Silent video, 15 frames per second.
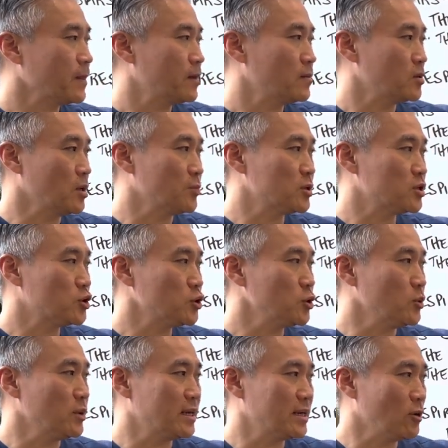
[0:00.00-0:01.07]
Number two,
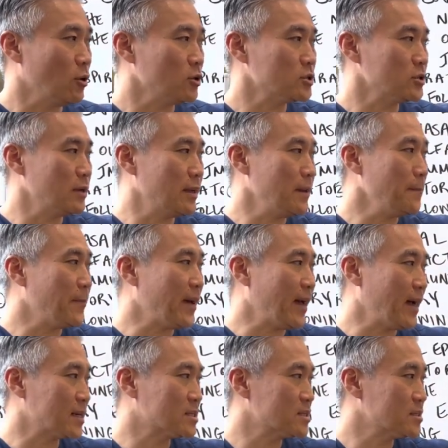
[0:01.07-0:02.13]
it also
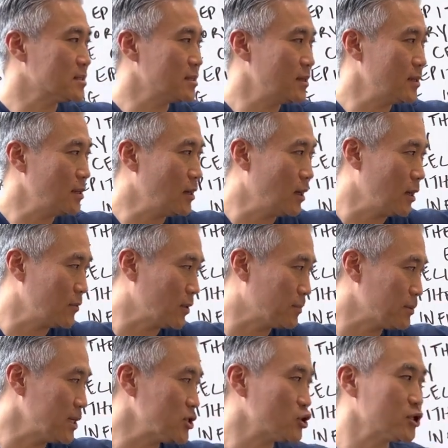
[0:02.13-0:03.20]
impacts the, uh, the
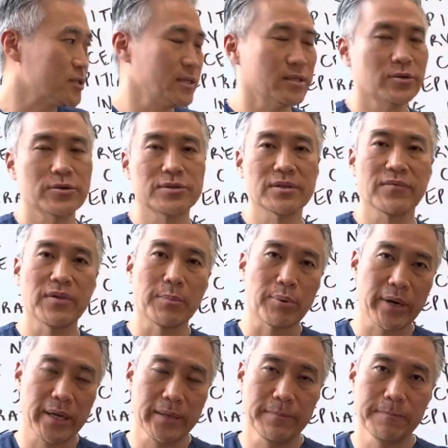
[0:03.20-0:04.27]
pleasure centers of the
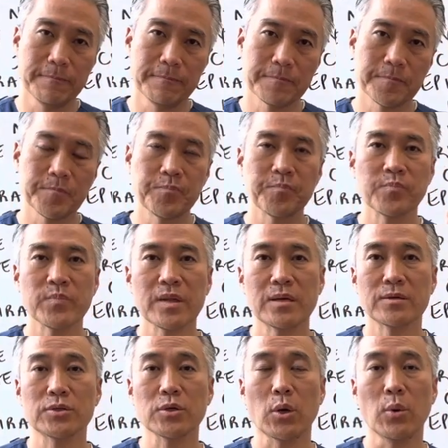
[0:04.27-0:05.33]
brain.
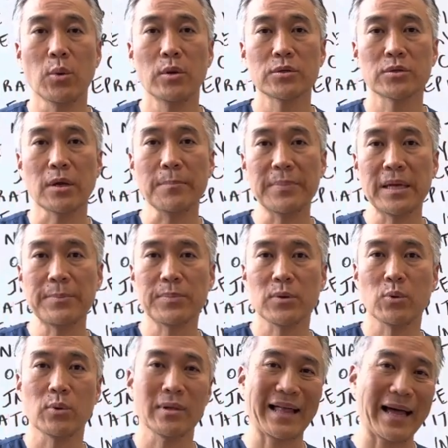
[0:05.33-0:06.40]
So some people
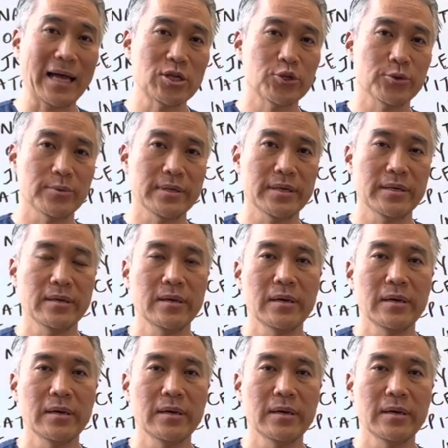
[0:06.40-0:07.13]
will actually